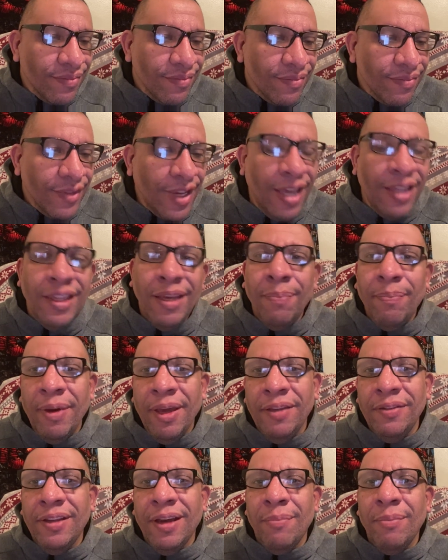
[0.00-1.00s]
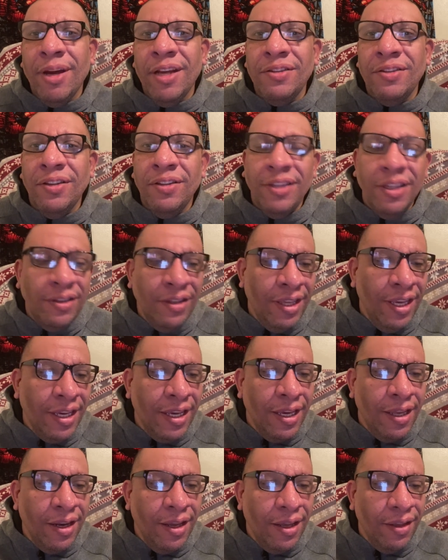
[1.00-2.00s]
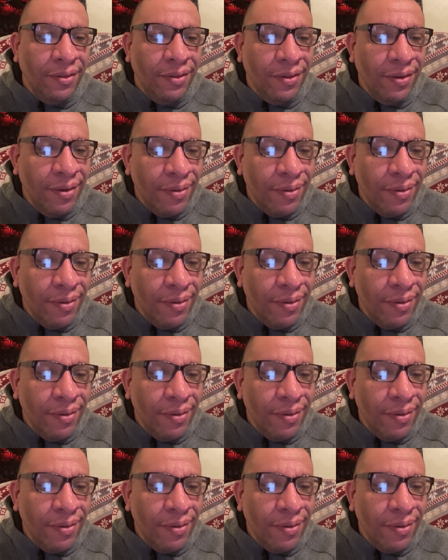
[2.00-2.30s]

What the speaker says: It depends how much the ticket is.